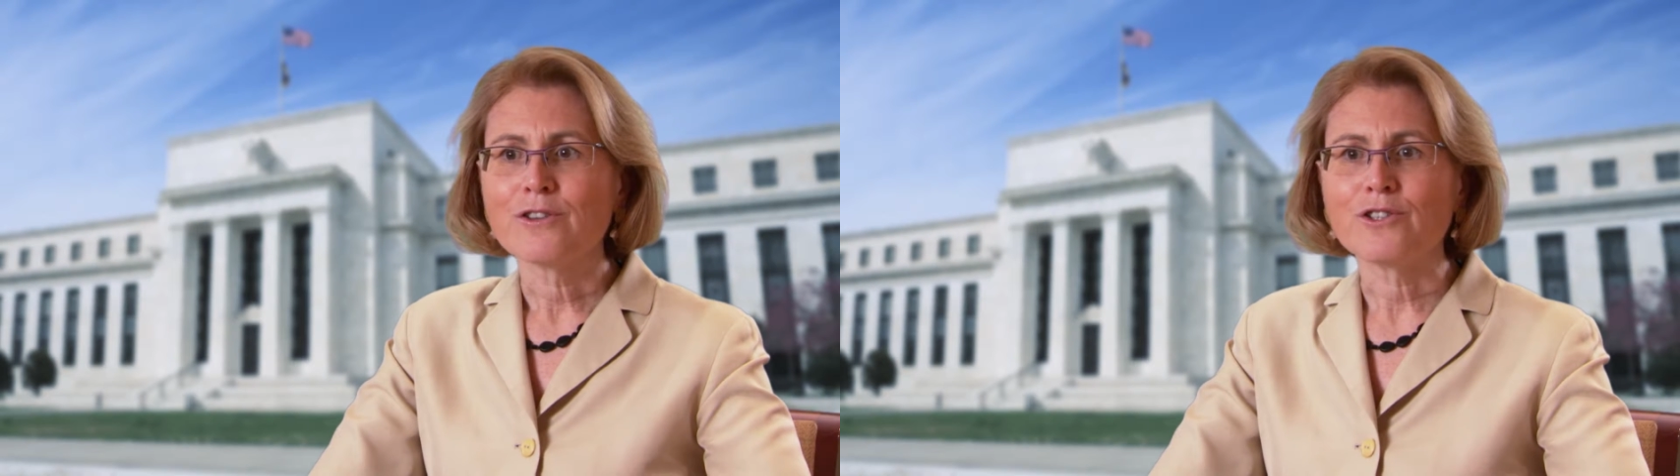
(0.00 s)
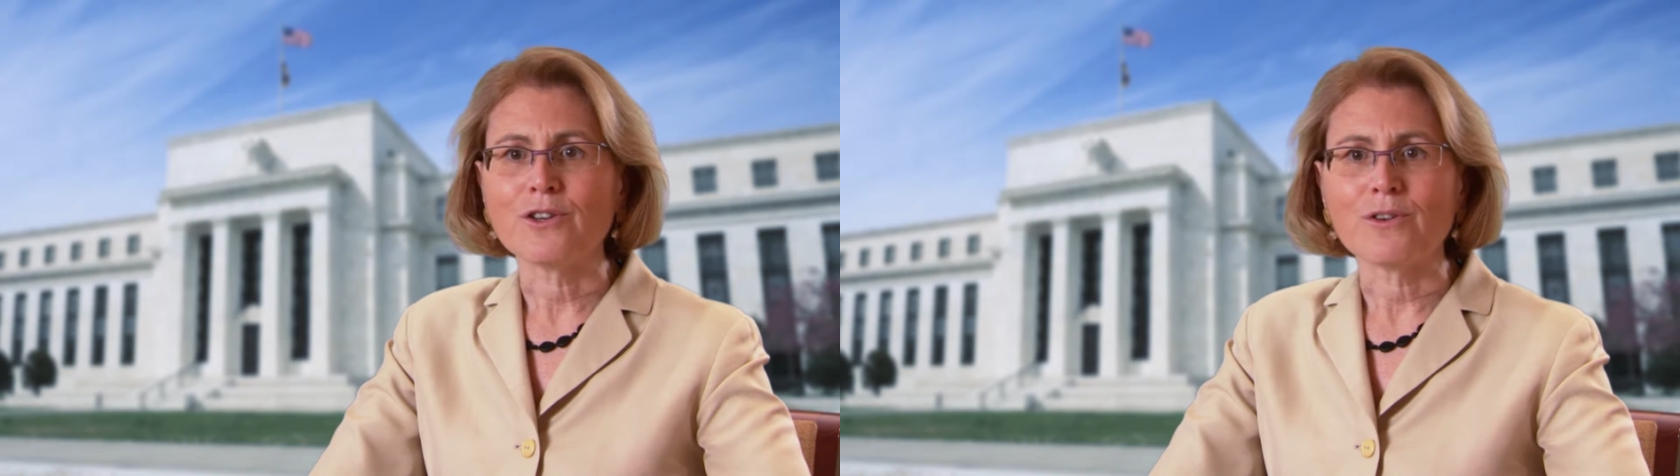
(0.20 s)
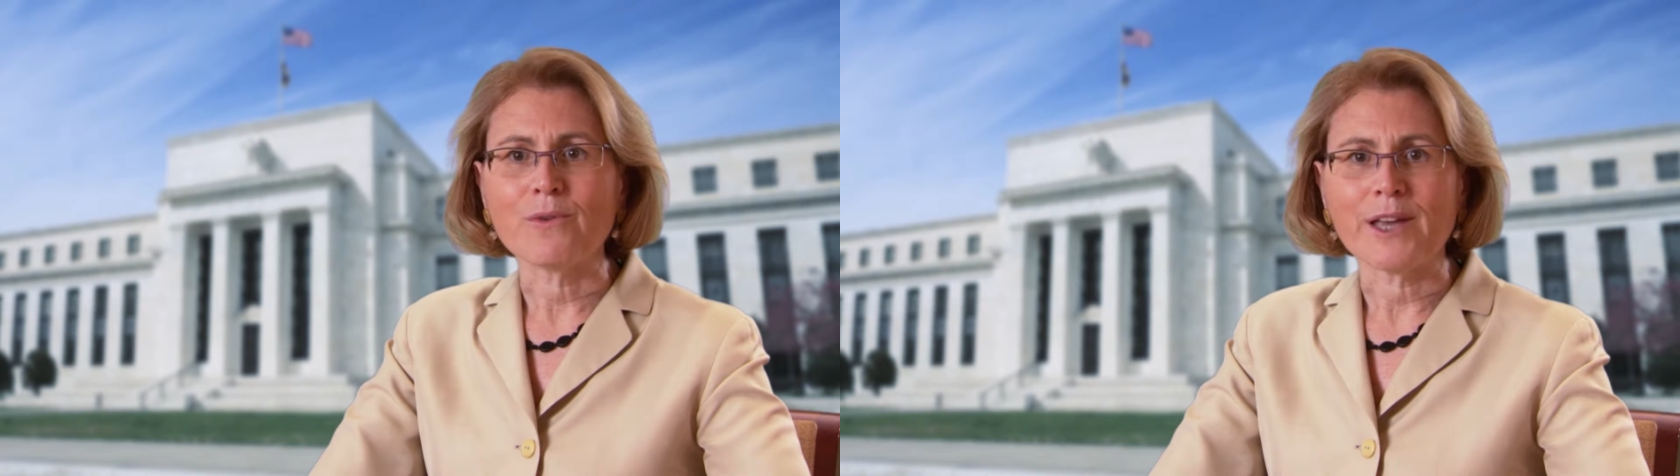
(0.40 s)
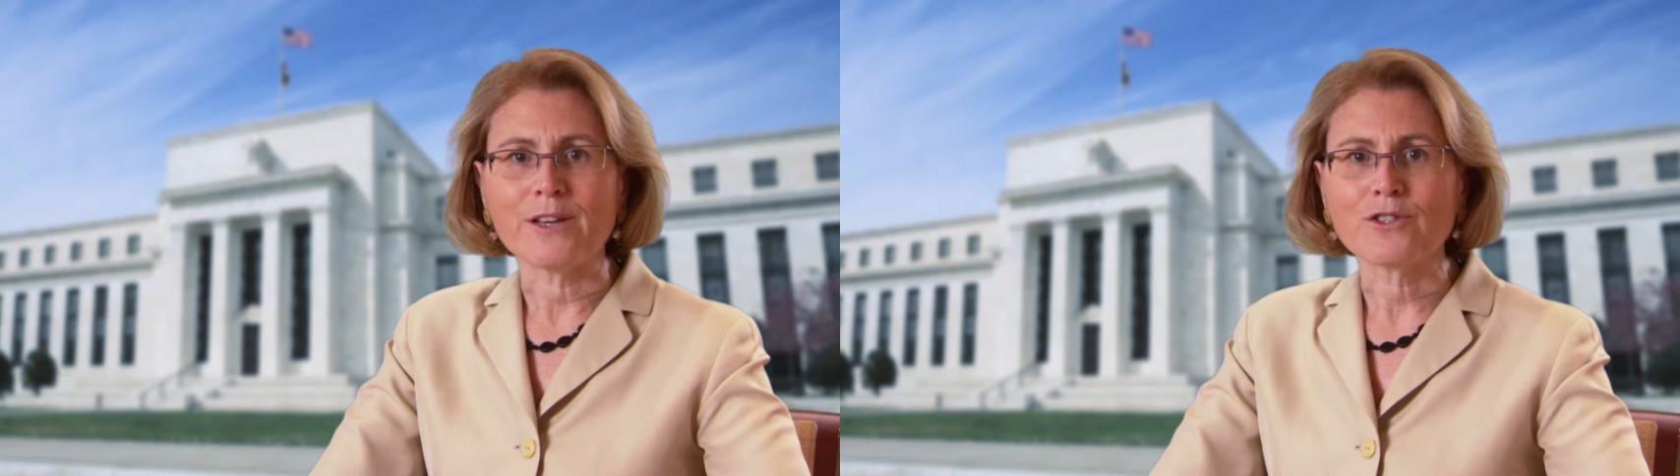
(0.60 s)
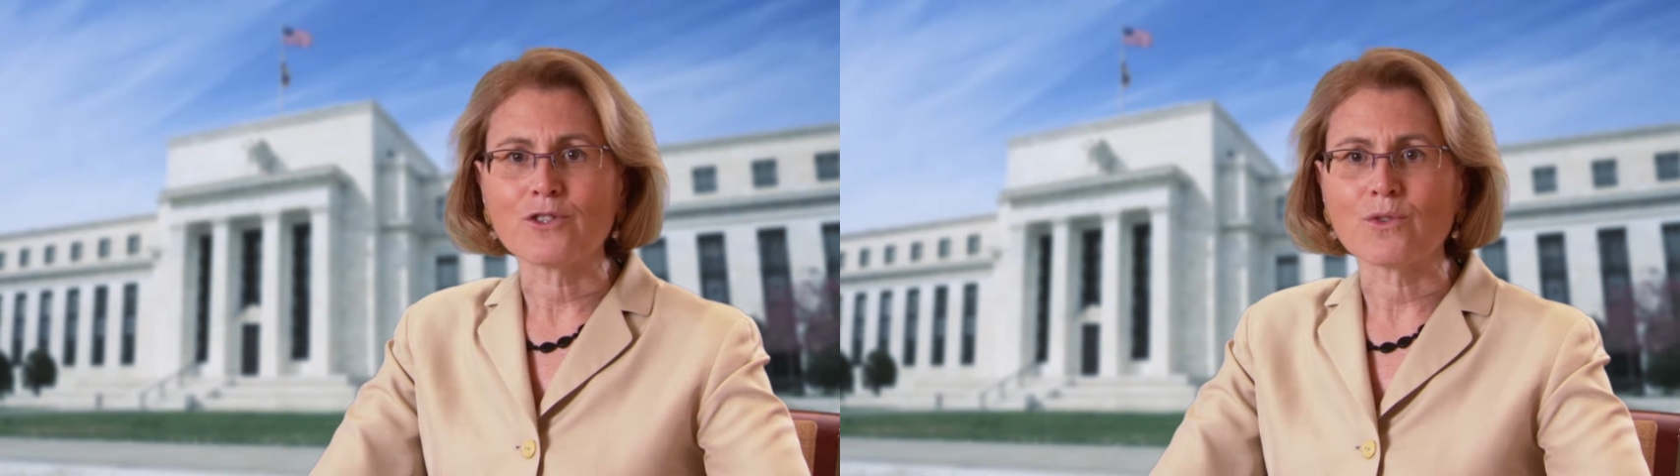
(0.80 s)
to
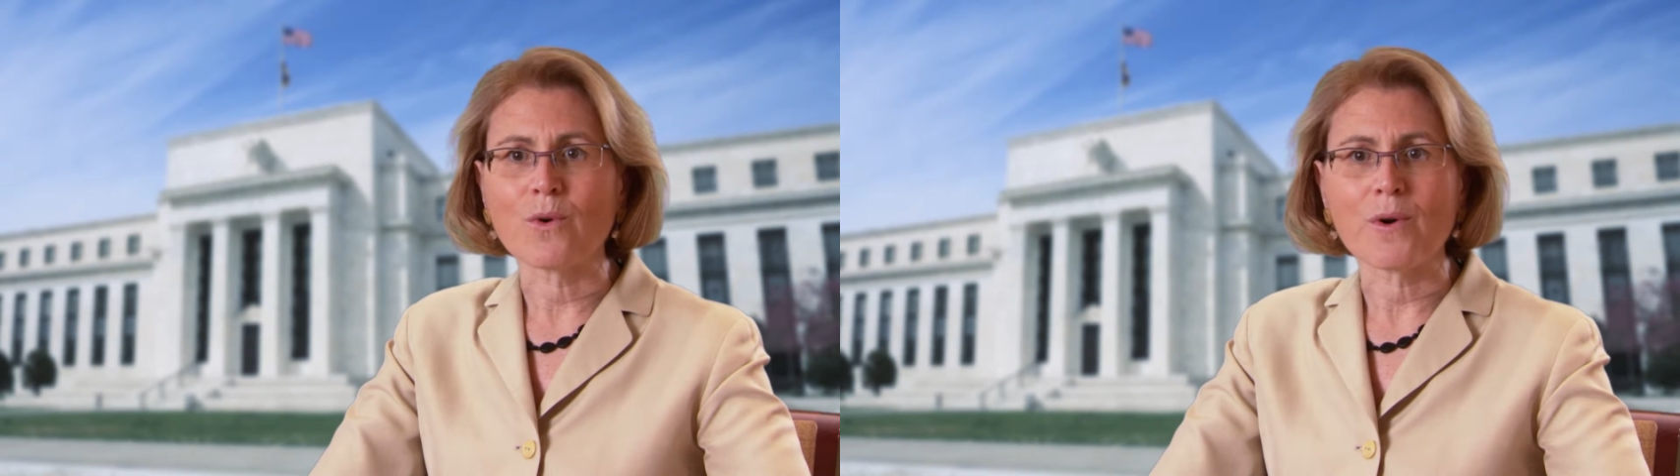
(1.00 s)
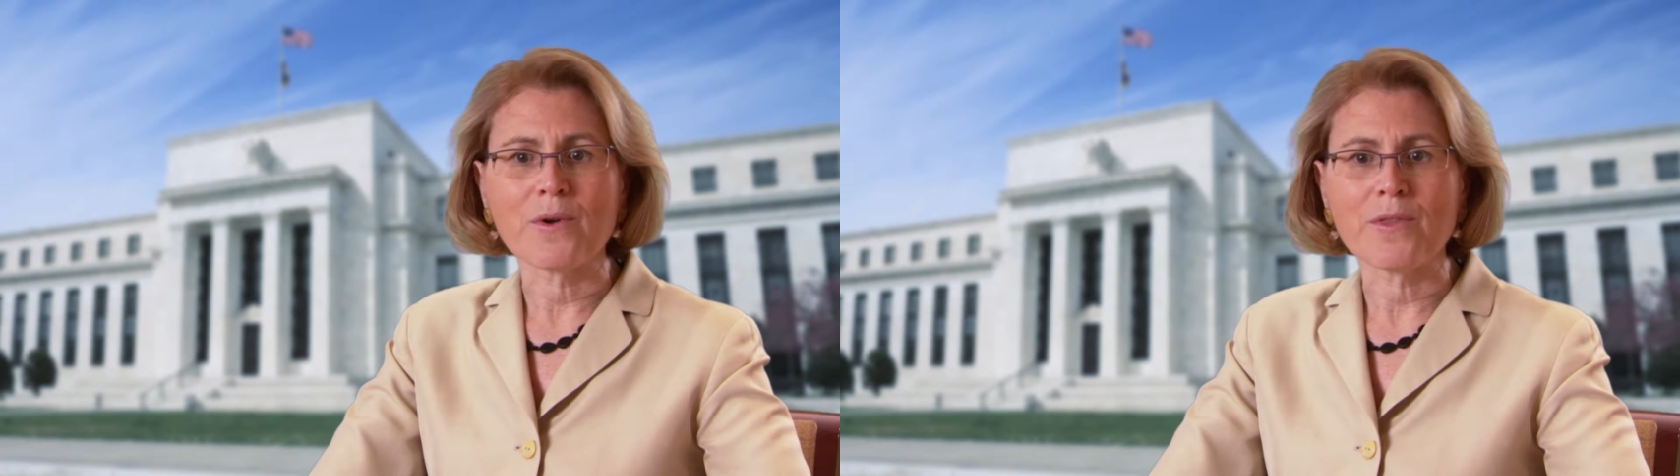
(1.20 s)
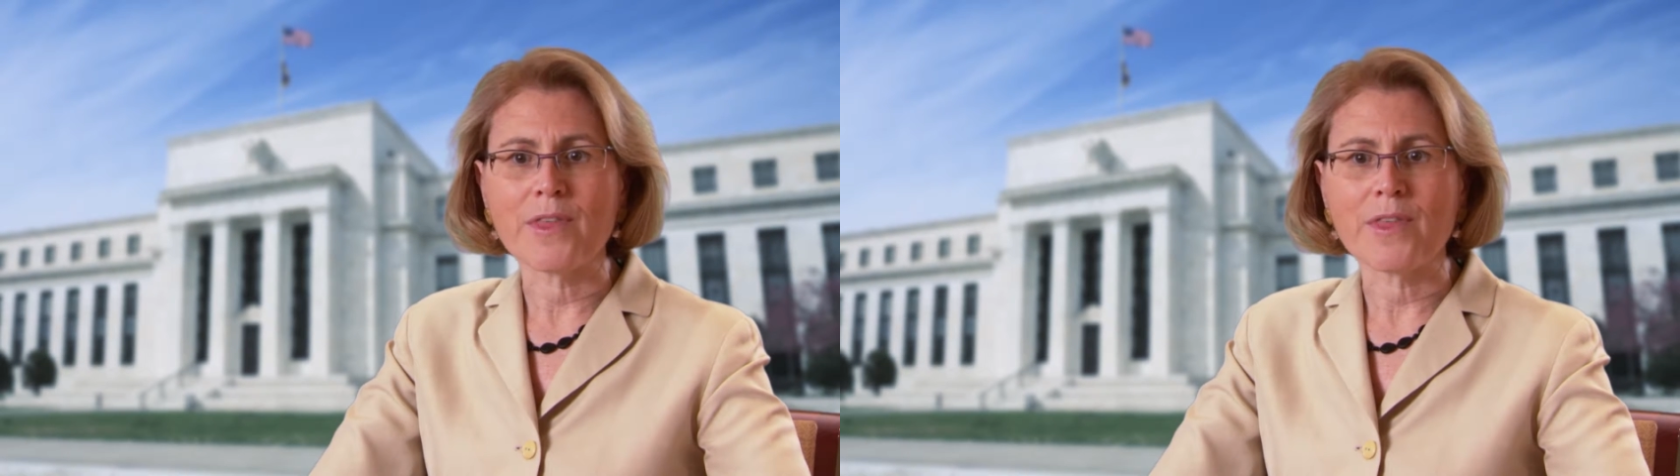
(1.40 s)
ensure